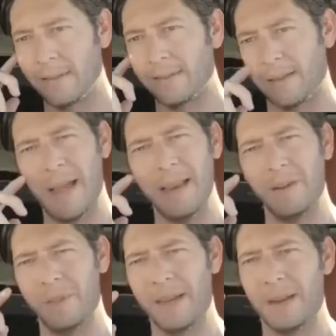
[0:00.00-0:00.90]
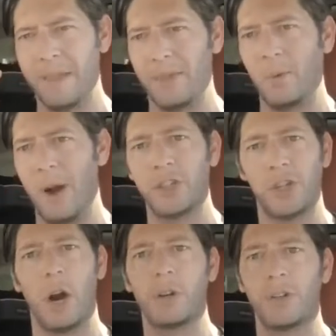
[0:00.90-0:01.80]
I was like, I don't think I'm at the right
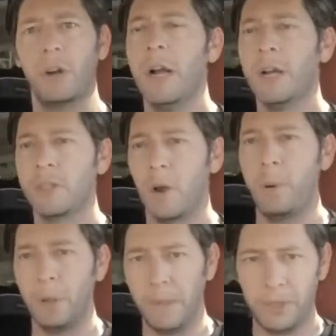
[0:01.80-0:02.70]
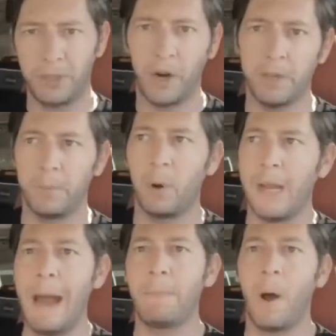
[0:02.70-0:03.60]
charger. So I pulled up the ChargePoint
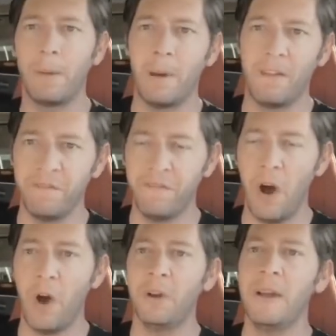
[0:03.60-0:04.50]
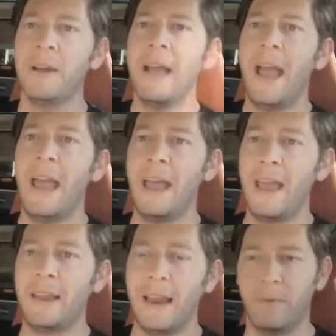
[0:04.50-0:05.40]
app on my phone,
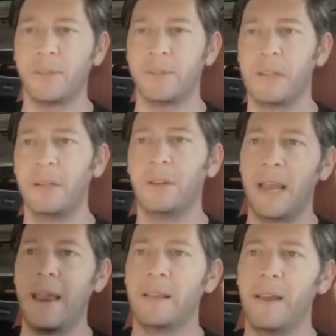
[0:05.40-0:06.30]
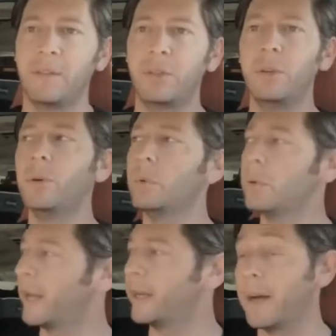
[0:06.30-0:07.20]
and I was clearly at a level 2
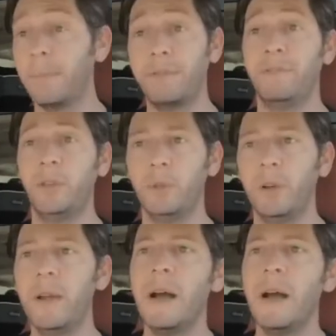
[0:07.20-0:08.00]
like a buffoon.